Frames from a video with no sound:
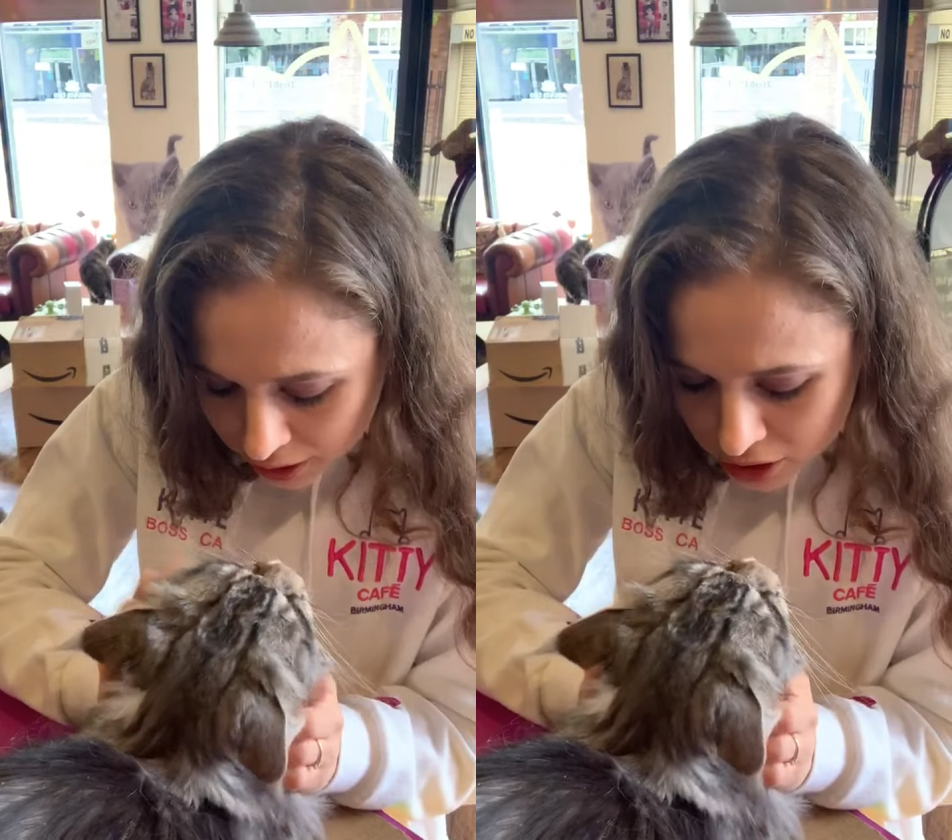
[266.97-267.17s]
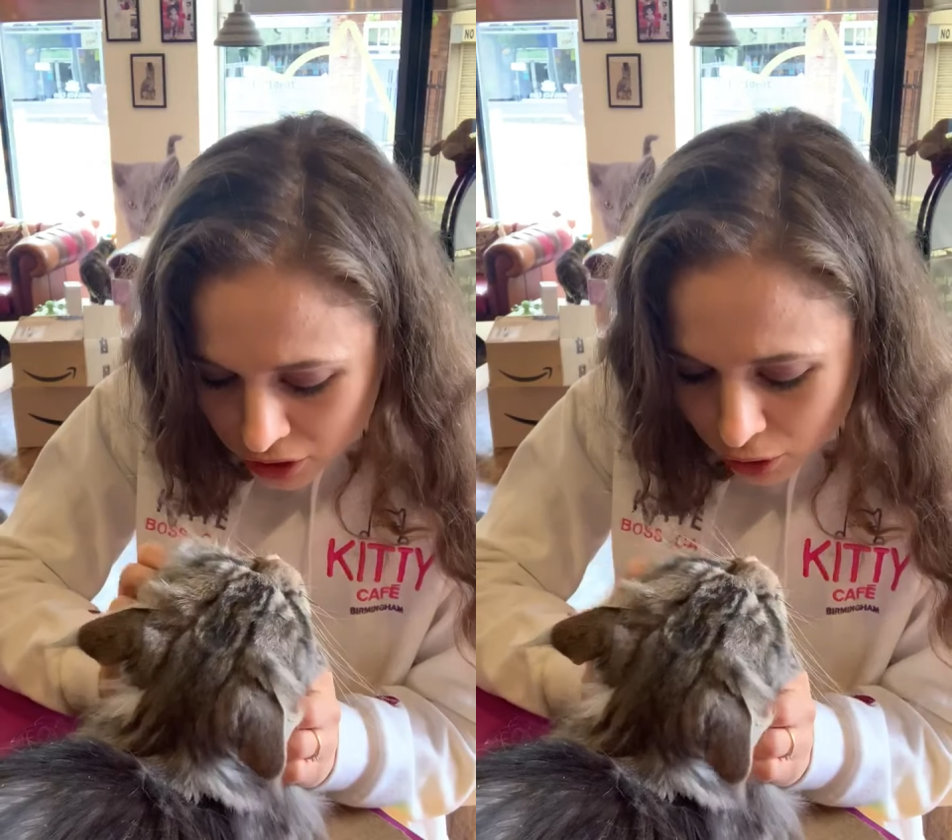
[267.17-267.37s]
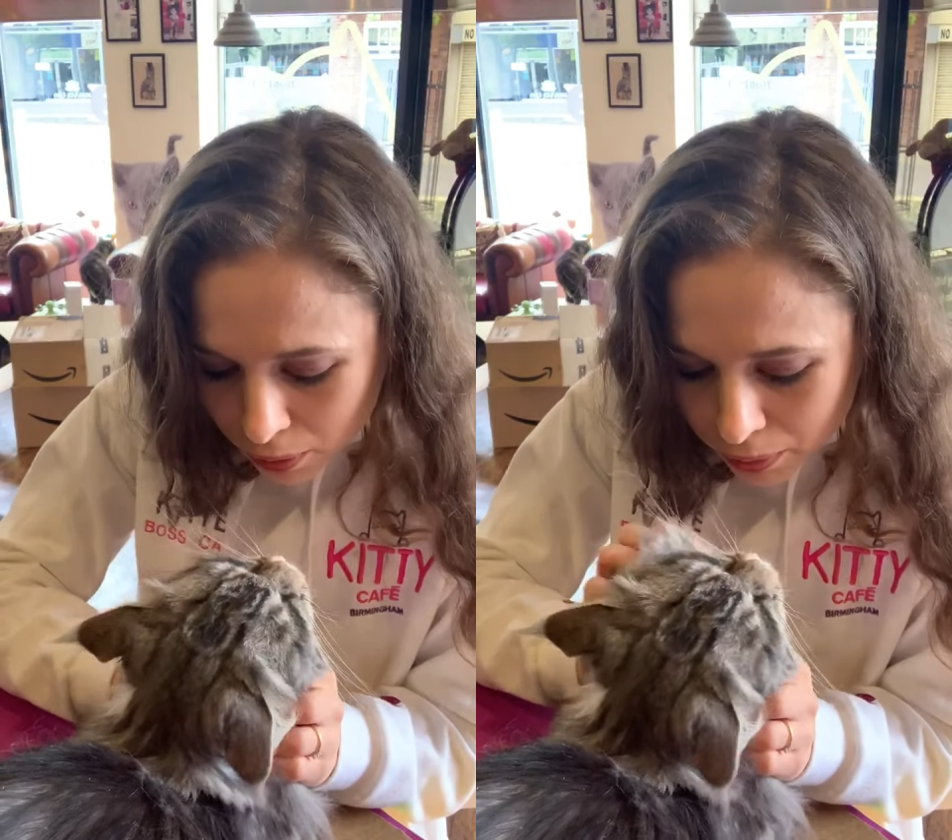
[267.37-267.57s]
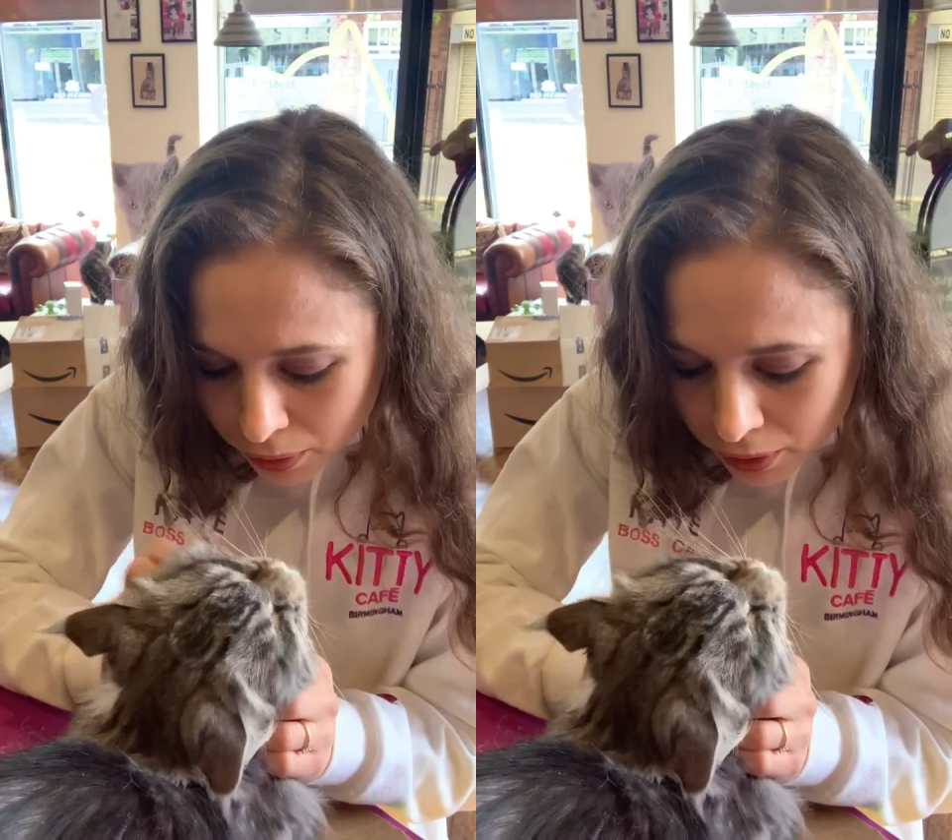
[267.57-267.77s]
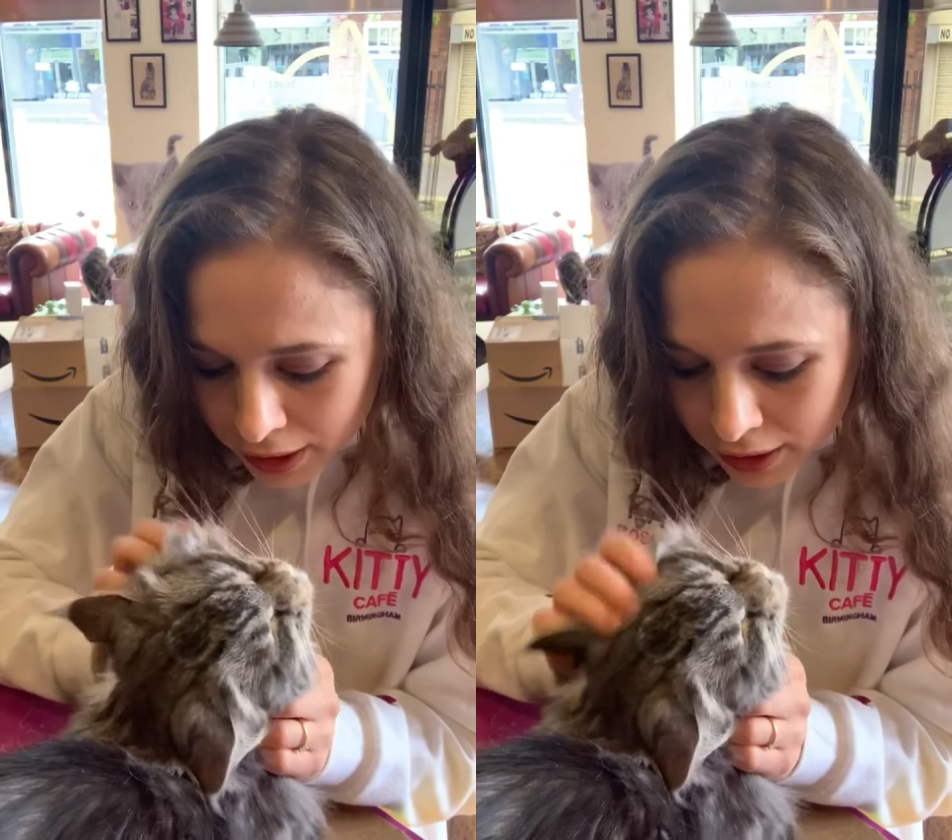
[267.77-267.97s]
He's a good
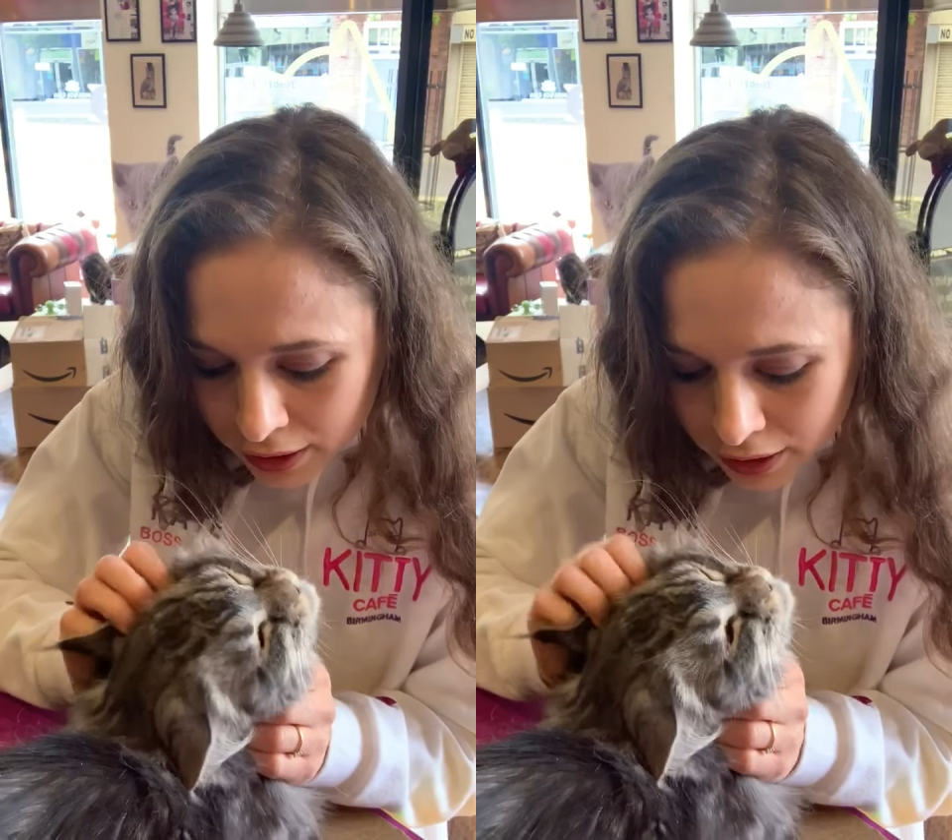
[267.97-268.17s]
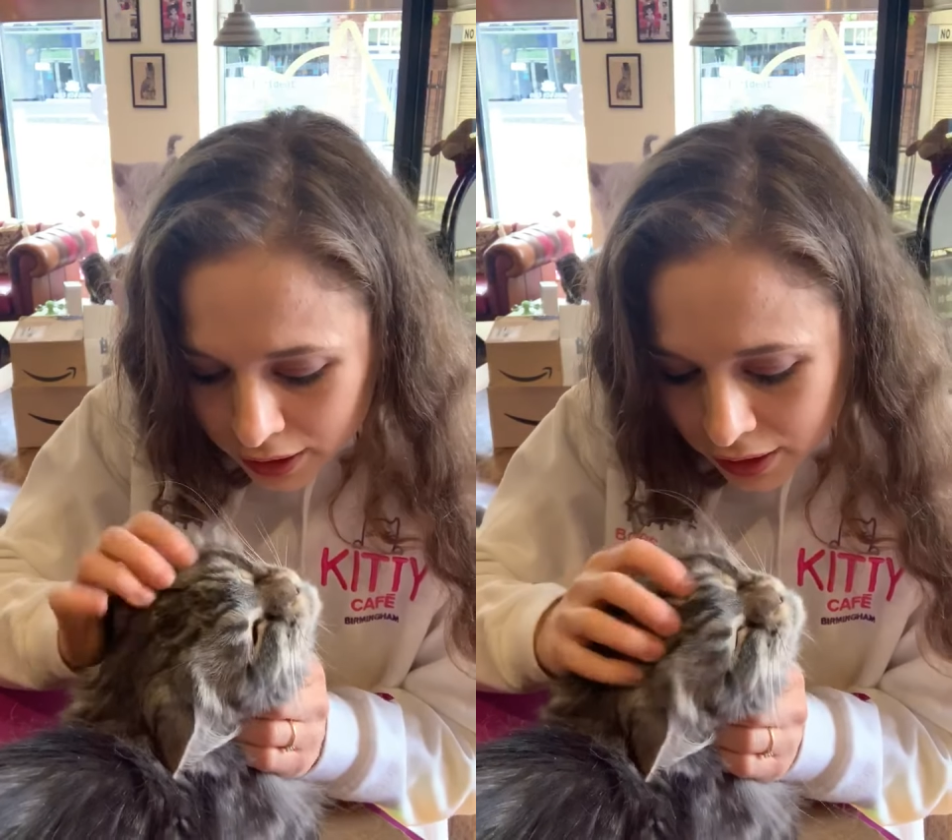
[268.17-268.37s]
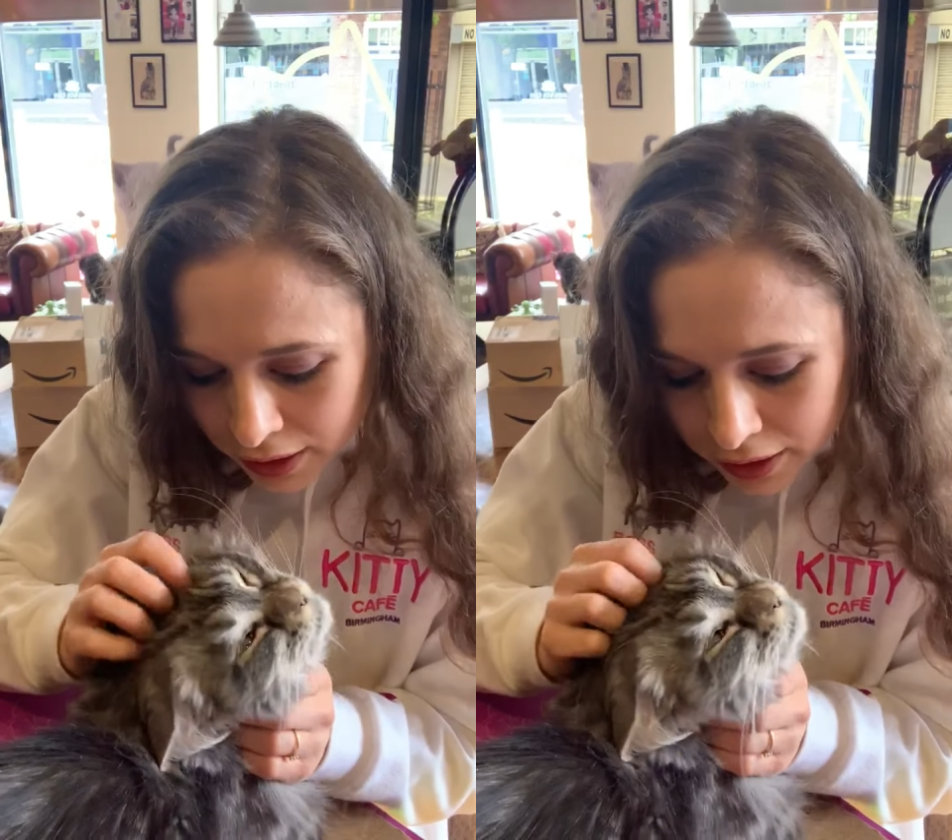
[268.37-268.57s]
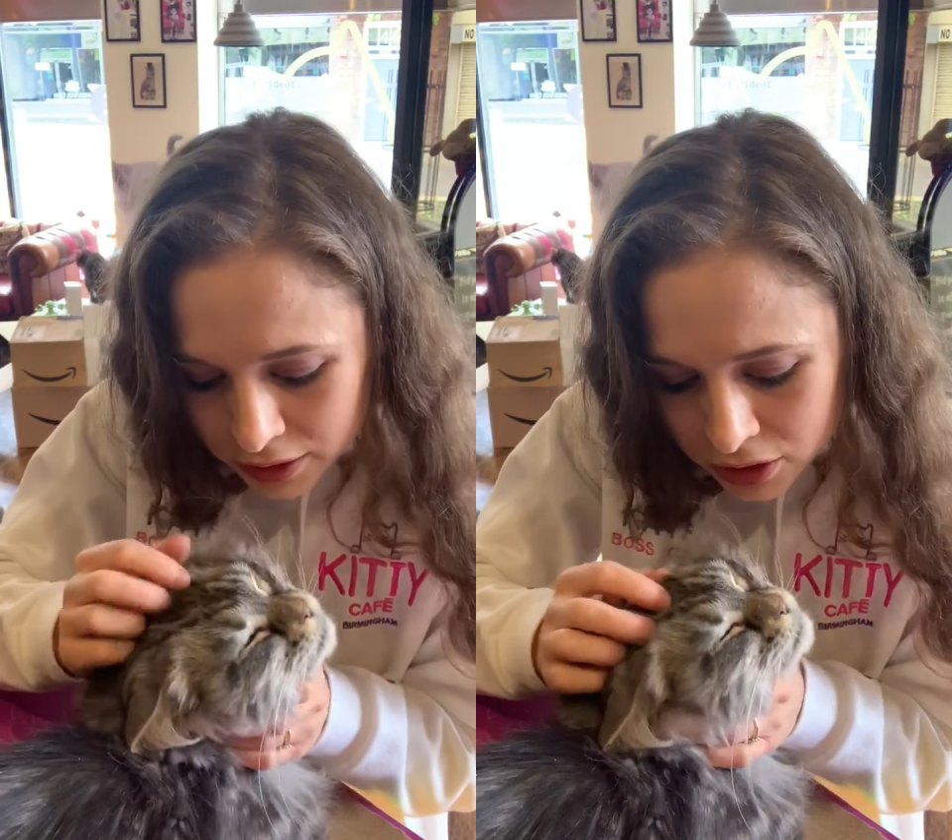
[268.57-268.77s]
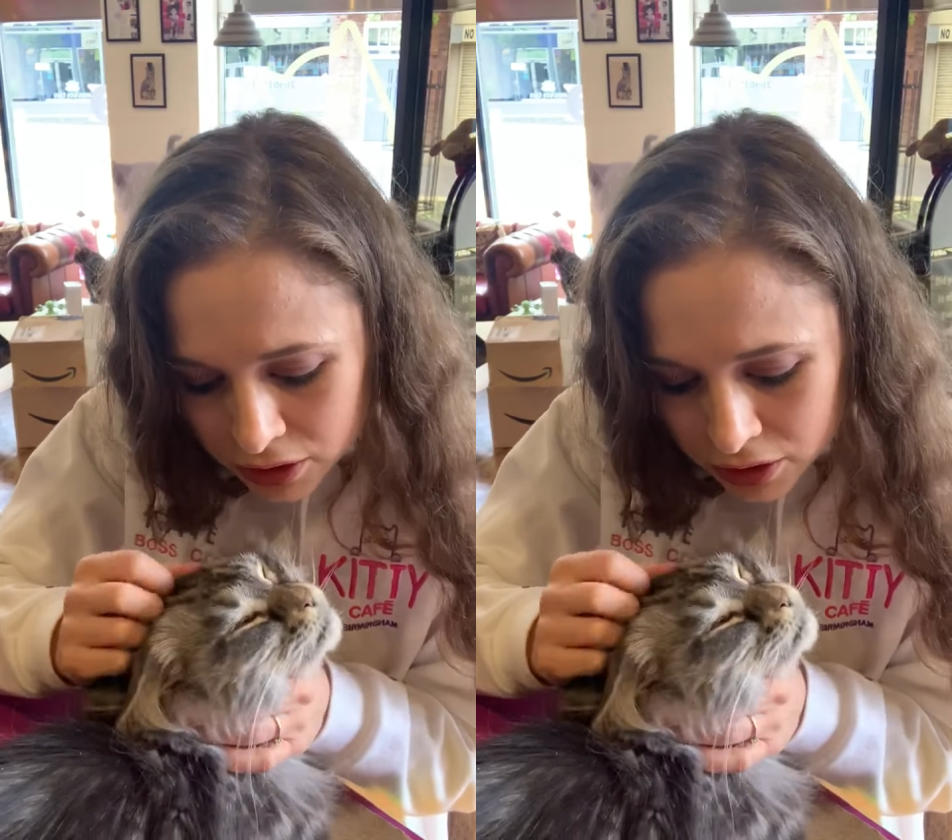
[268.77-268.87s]
boy. He is.